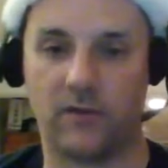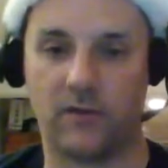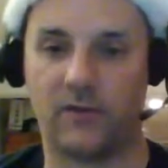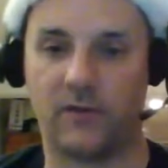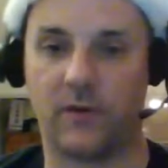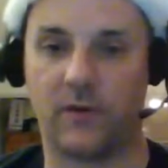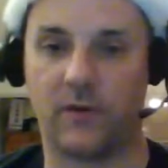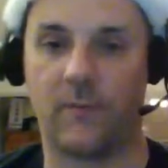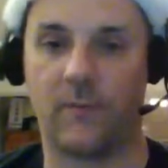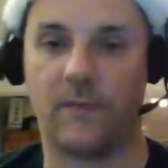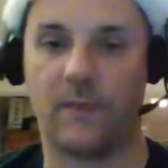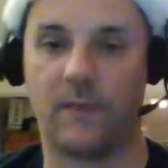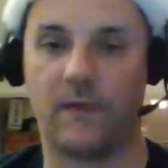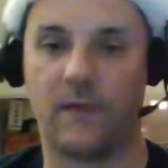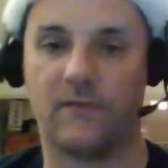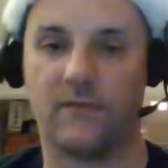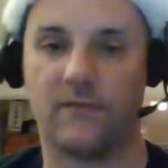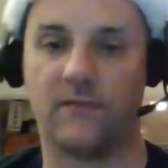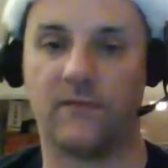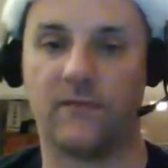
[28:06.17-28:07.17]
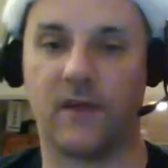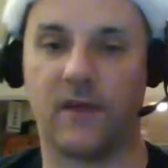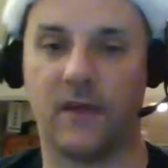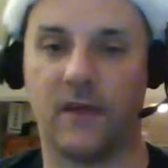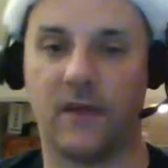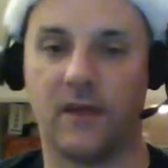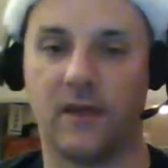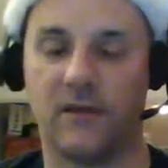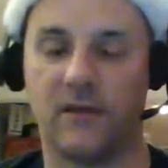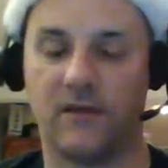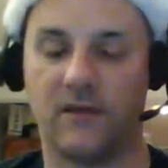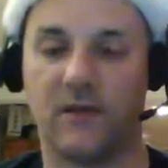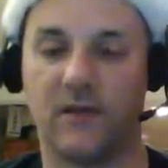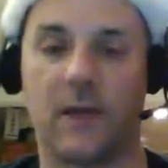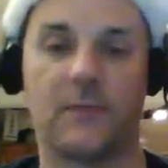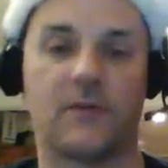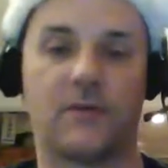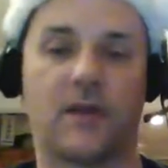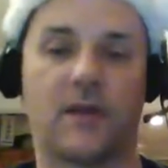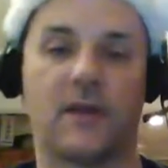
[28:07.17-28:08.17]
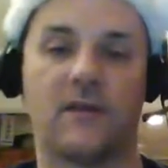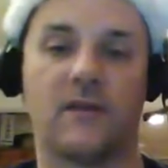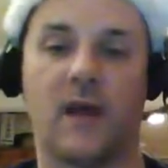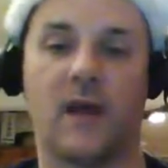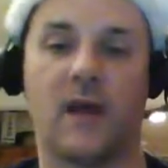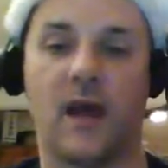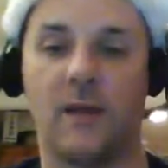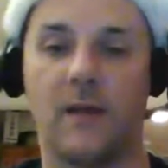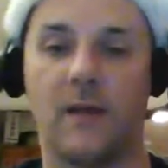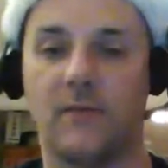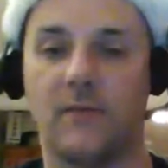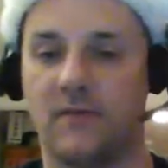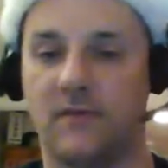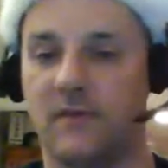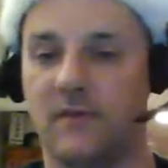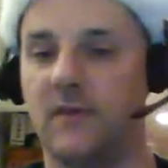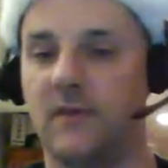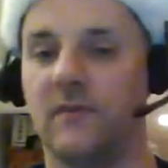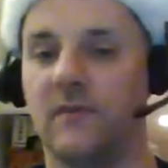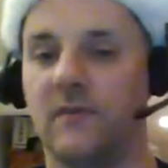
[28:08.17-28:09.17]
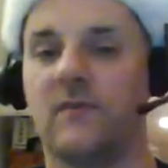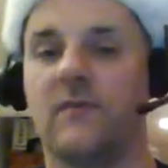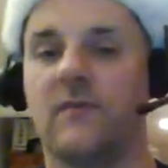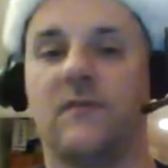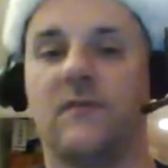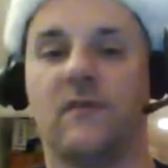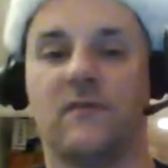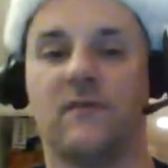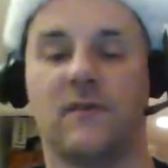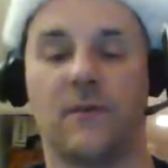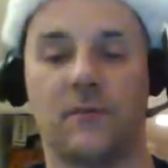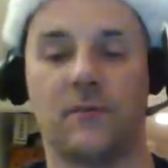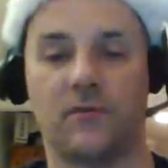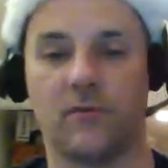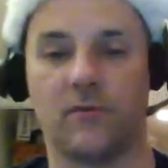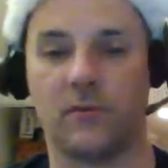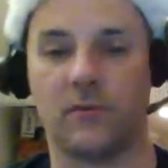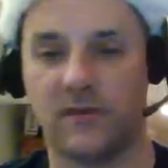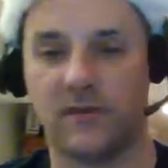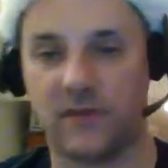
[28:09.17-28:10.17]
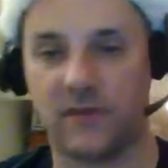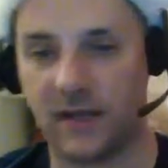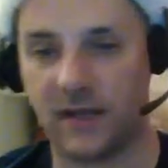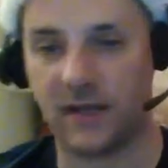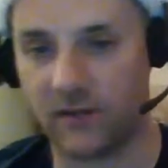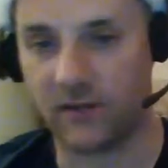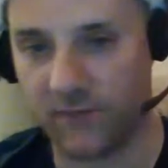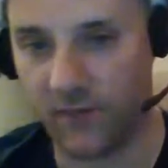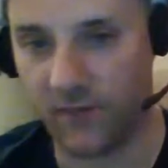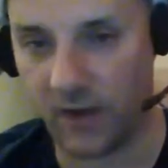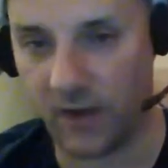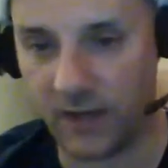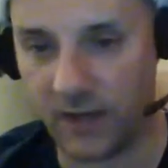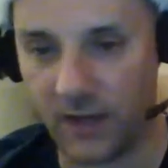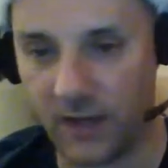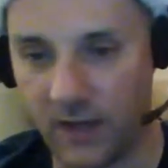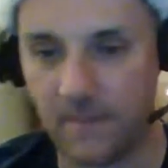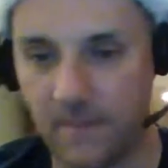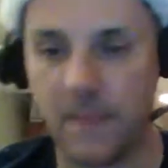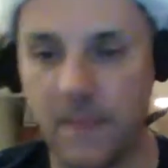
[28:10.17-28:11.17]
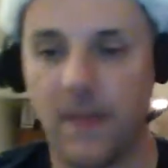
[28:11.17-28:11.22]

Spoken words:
So this is a snapshot in time. This is December 22nd, a Friday.